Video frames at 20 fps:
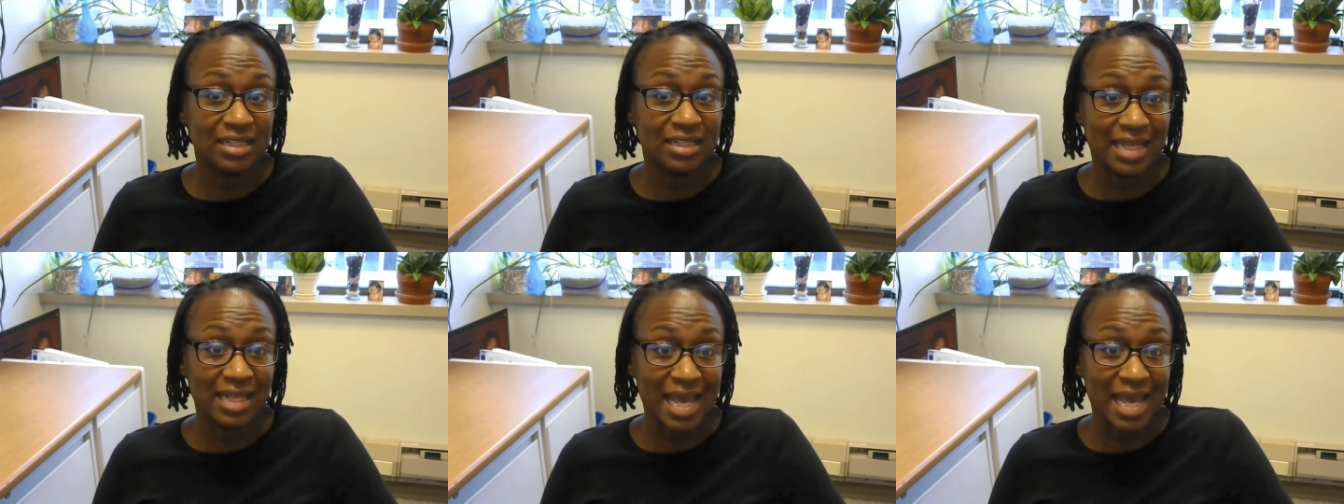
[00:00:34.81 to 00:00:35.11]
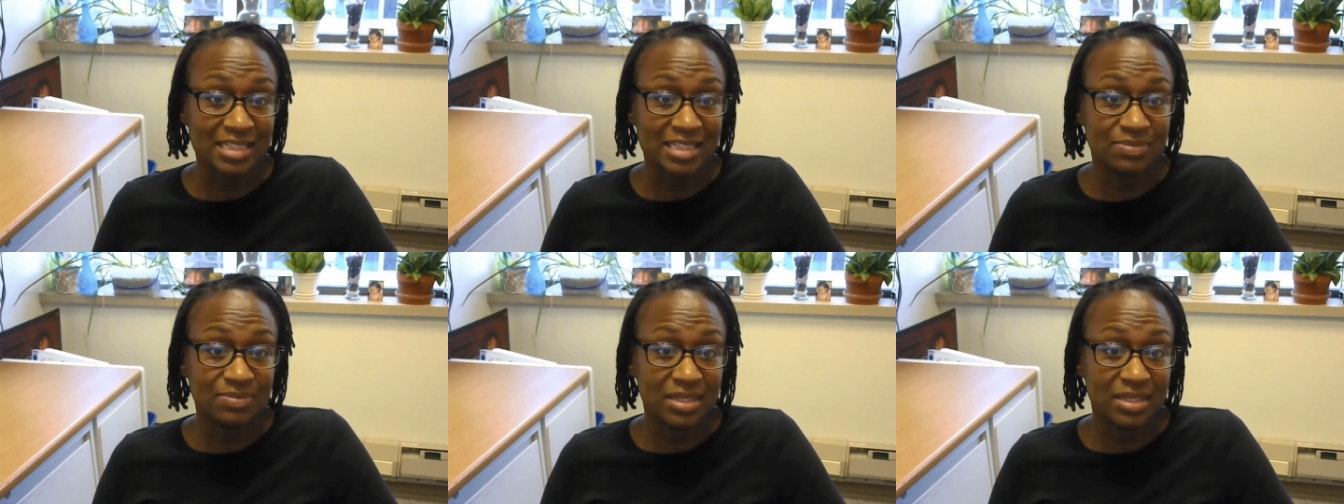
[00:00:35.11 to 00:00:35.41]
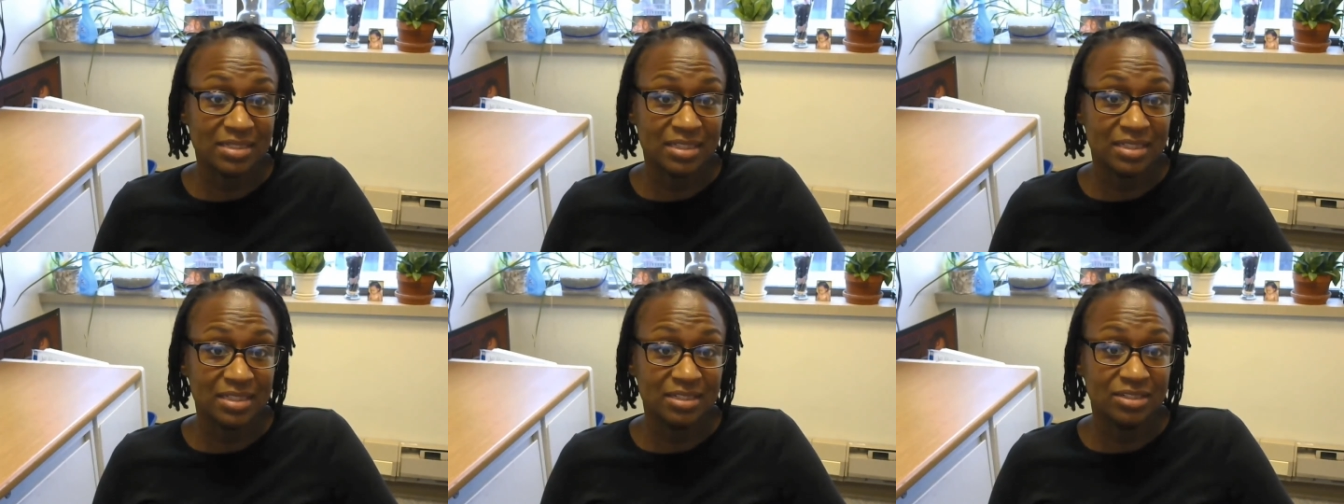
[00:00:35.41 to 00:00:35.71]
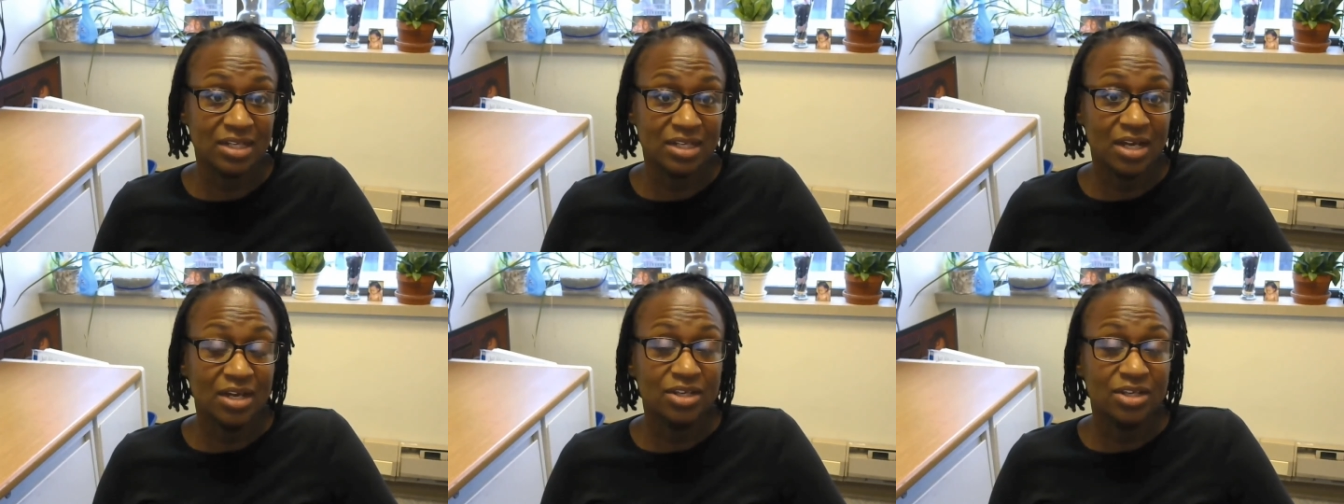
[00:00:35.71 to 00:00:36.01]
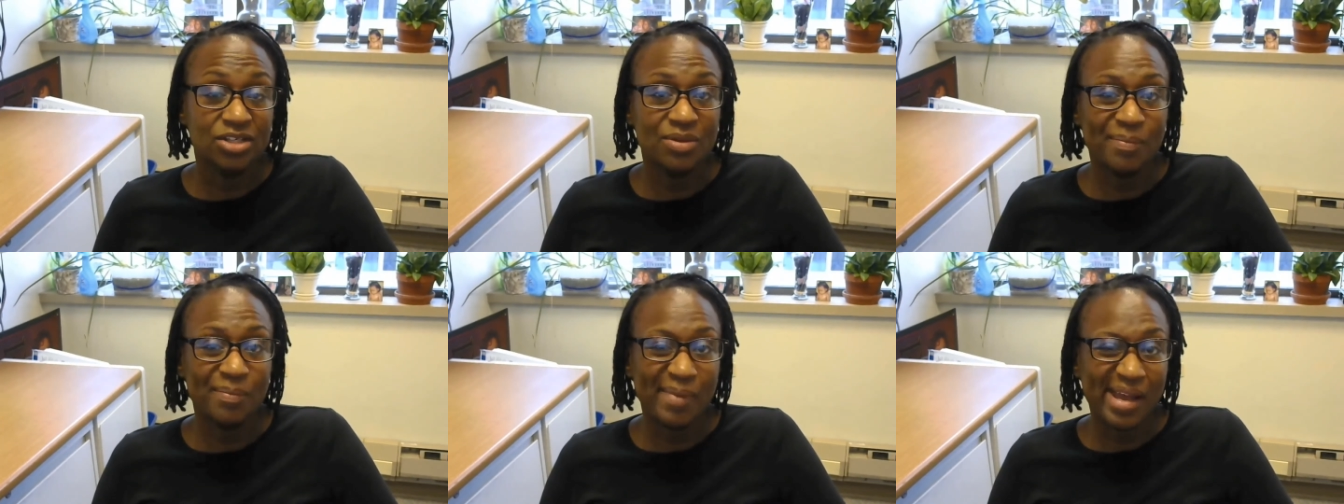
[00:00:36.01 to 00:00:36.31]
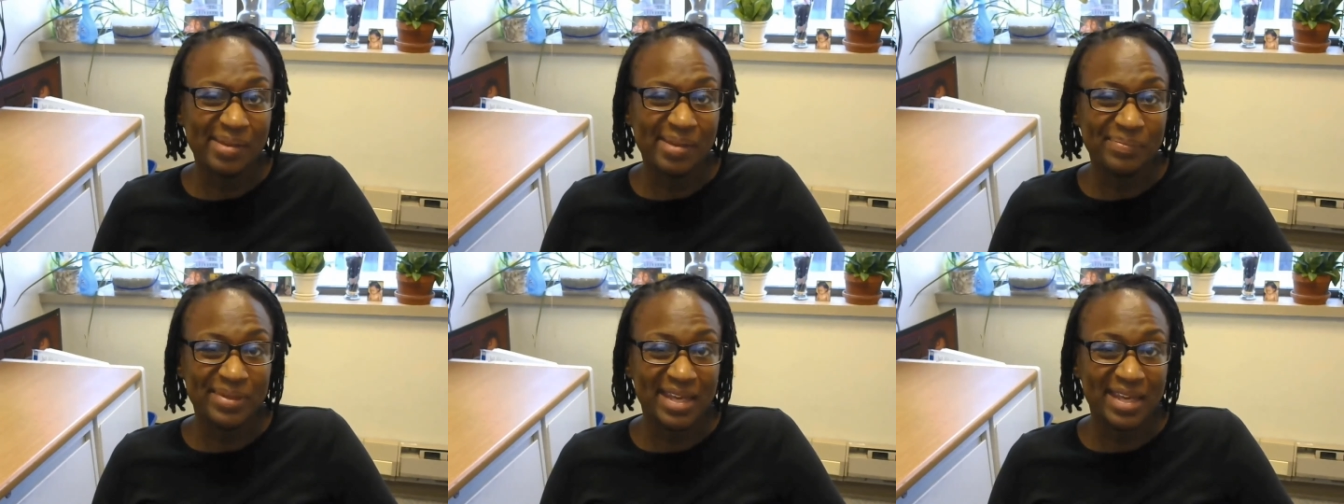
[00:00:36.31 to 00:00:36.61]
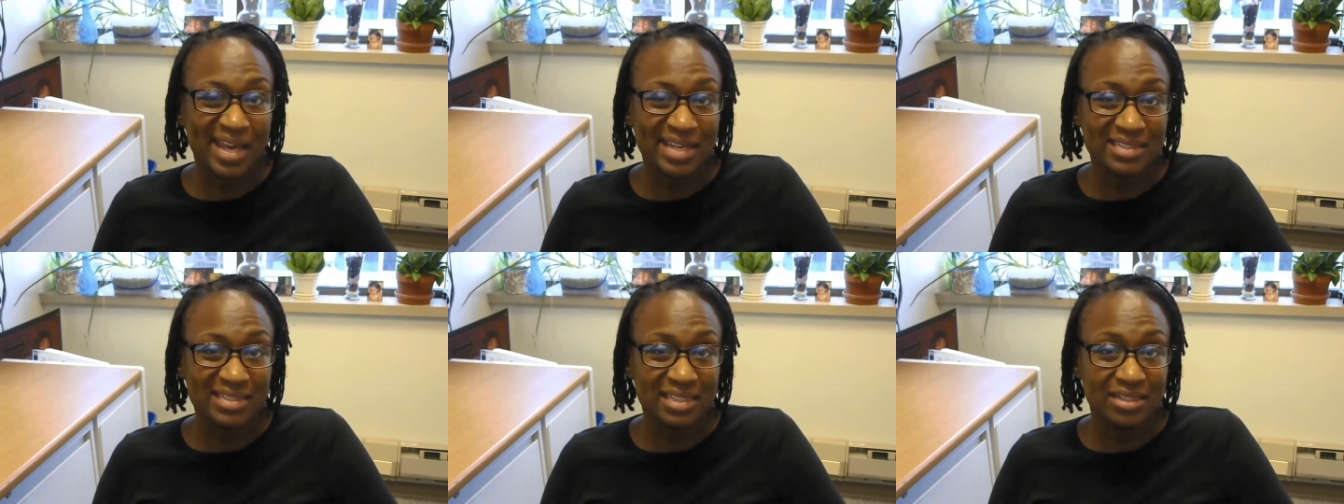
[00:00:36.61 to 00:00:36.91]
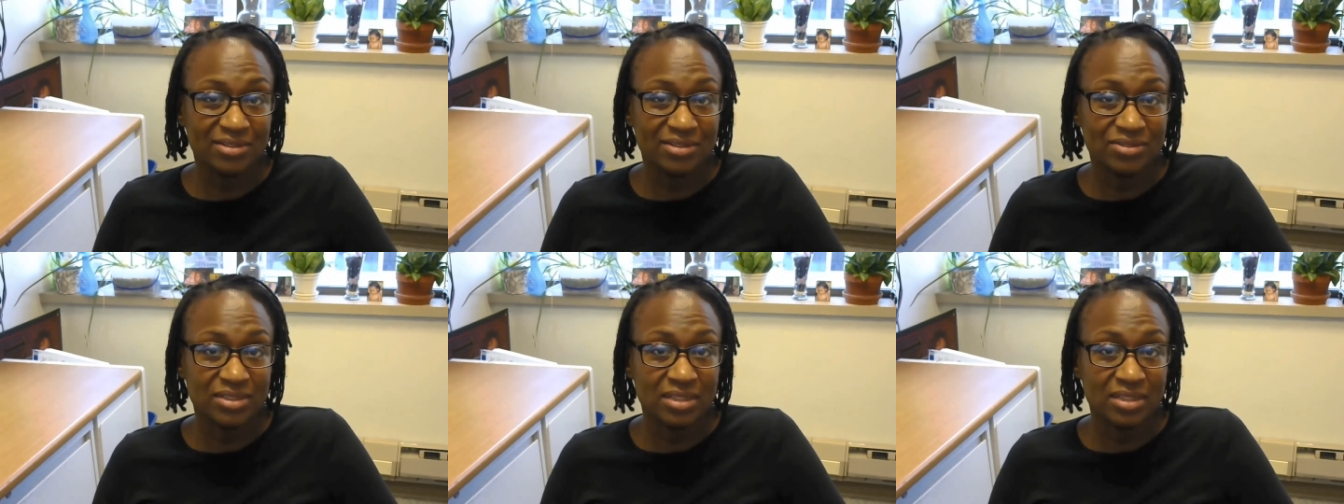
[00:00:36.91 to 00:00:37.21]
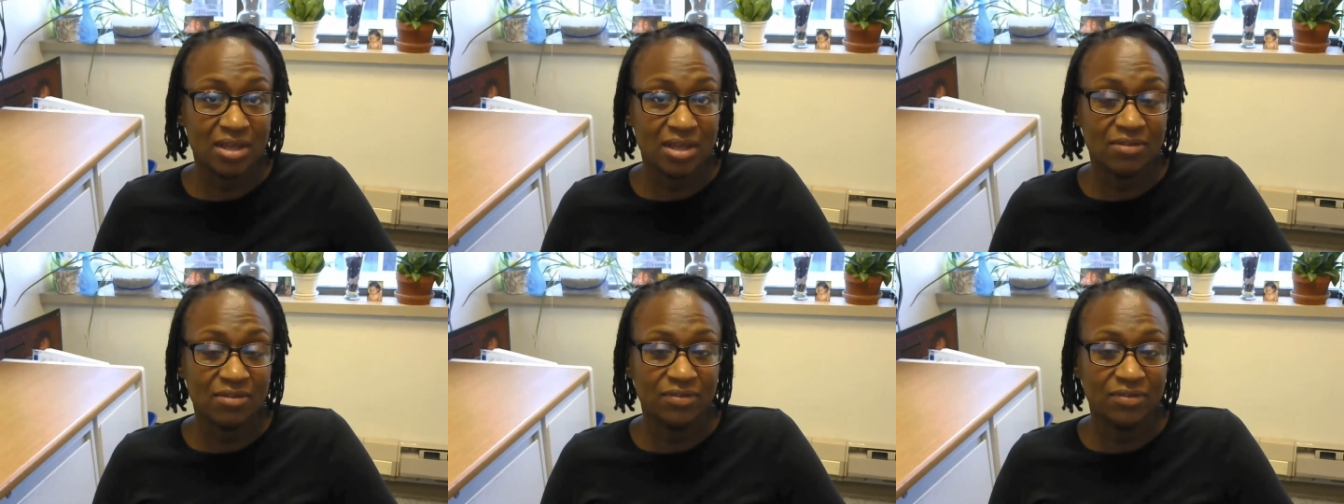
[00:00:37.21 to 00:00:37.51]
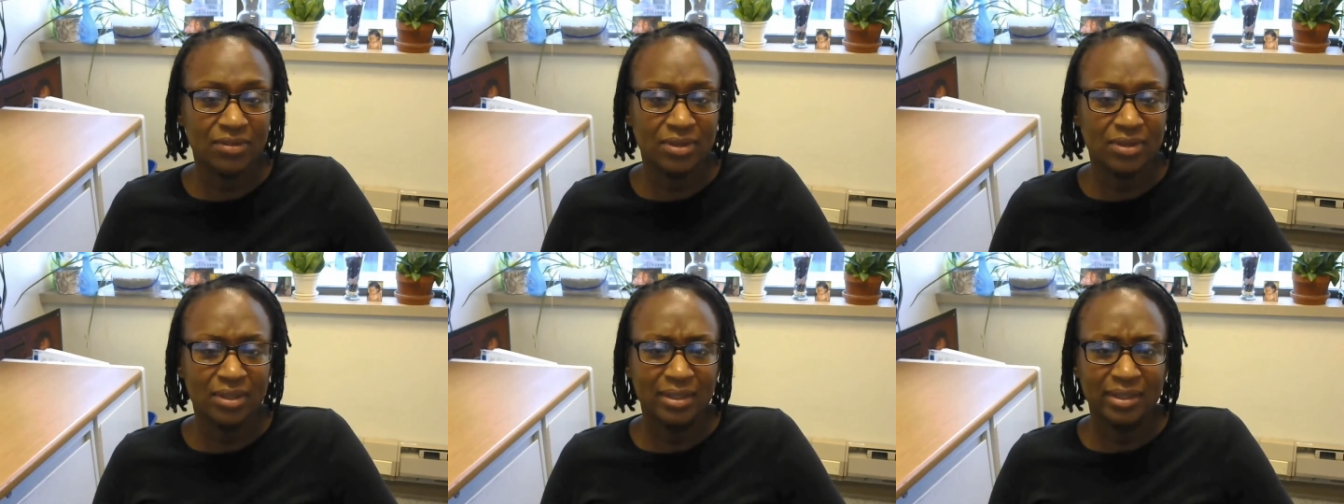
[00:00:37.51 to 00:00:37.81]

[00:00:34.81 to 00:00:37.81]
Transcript: the last message, you might be asking yourself,